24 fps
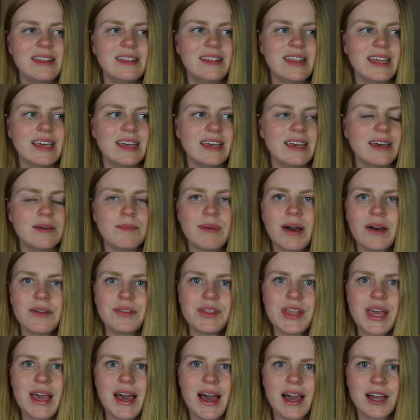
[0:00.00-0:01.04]
thinking
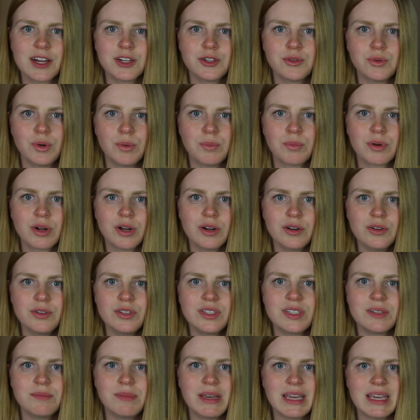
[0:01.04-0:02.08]
about the actual
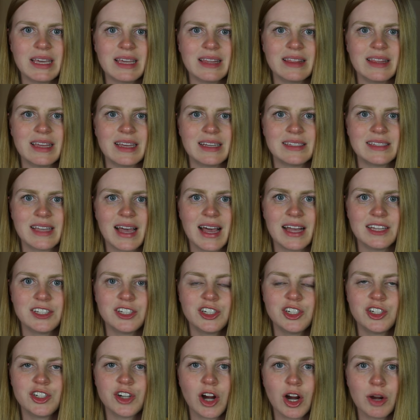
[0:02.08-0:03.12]
prose and making things as
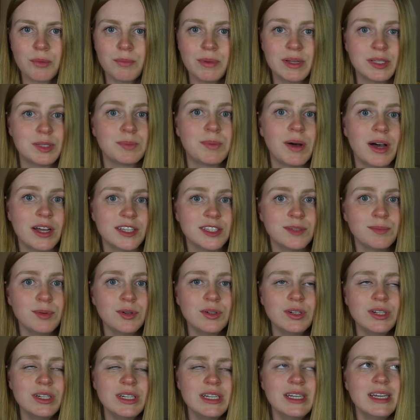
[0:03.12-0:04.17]
sharp as
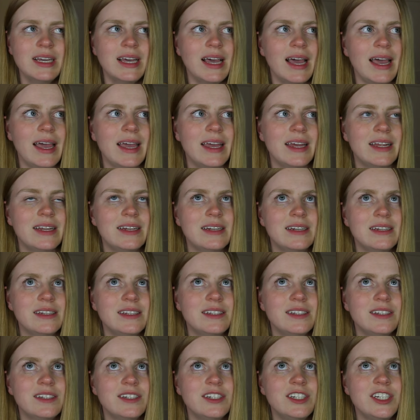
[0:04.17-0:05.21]
possible, and
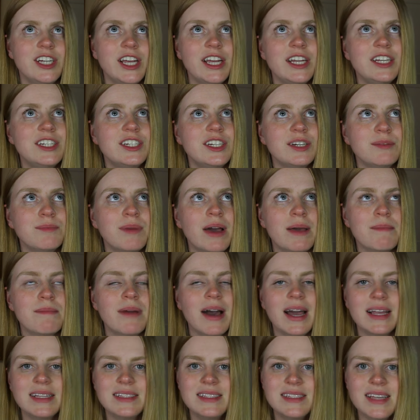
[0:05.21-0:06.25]
changing my
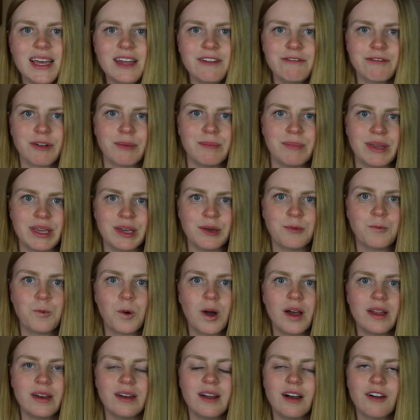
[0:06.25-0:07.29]
mindset from being
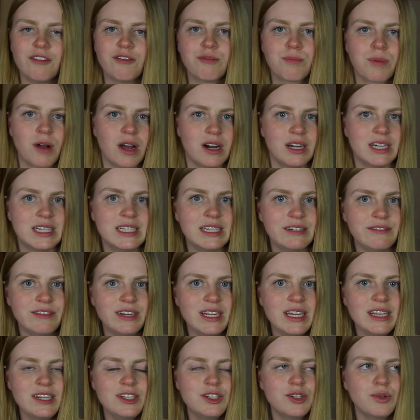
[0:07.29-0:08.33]
one of
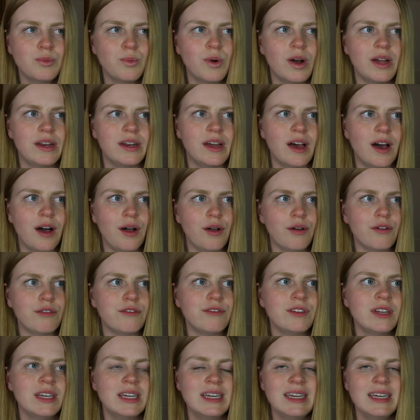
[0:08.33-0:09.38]
productivity to one of